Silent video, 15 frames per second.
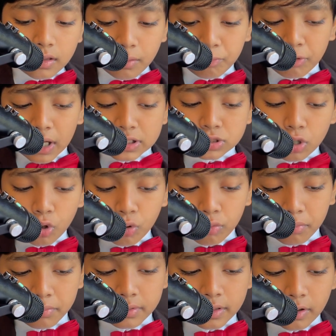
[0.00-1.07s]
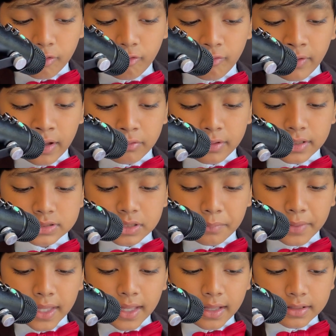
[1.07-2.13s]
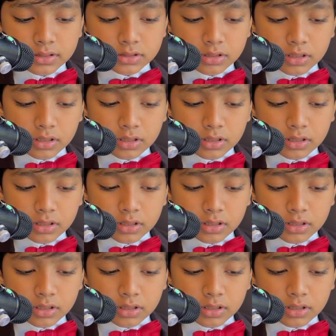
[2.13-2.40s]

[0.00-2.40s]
to press home their various demands.